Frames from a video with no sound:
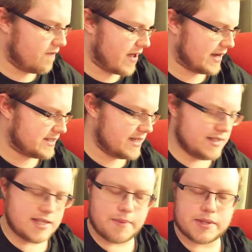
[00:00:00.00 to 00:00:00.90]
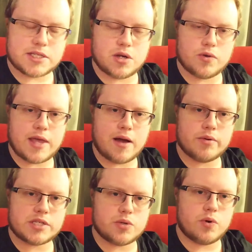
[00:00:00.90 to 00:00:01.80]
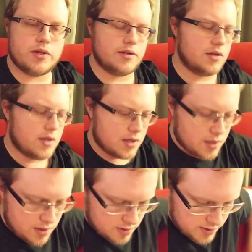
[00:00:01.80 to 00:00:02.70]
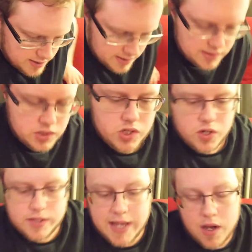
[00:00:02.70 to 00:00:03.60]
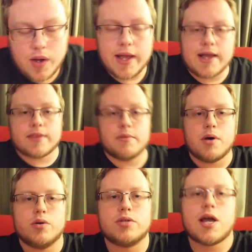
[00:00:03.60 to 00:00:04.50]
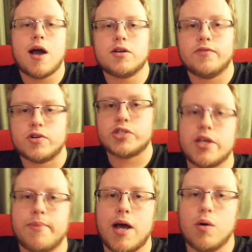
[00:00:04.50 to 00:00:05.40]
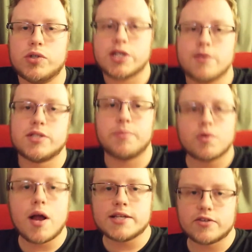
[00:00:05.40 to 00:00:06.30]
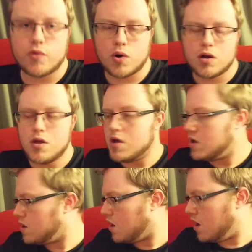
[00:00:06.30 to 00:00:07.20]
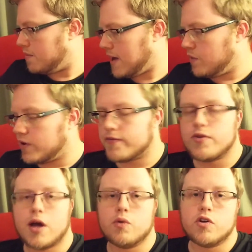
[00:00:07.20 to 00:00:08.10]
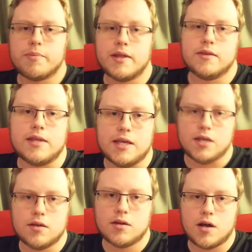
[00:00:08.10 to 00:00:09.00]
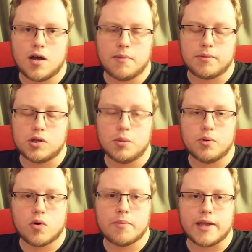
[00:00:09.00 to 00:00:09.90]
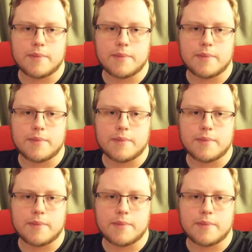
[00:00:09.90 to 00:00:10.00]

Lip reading: vaccines episode, that was the one that turned out I got the most controversy about, which I was surprised for. I would have thought it would have been the global warming